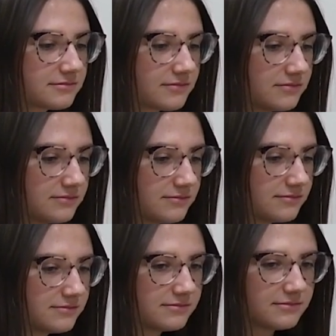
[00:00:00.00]

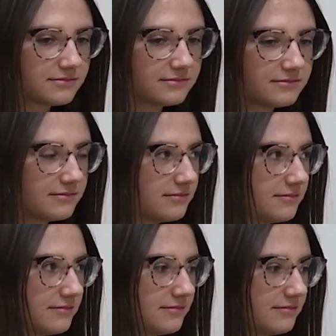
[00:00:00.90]

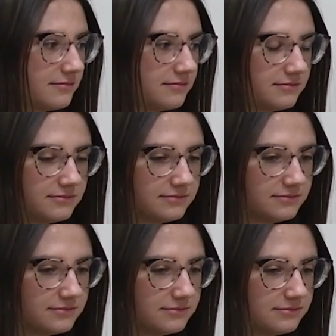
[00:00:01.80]

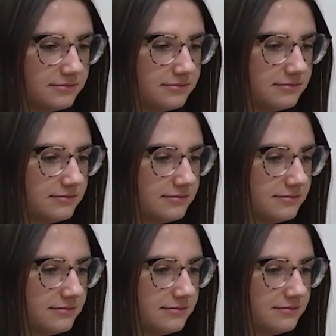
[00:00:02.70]

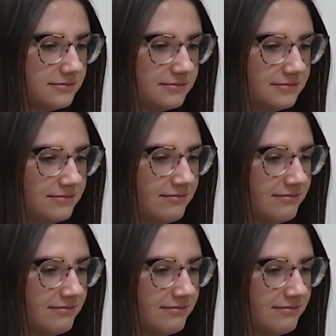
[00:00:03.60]
This person isn't speaking.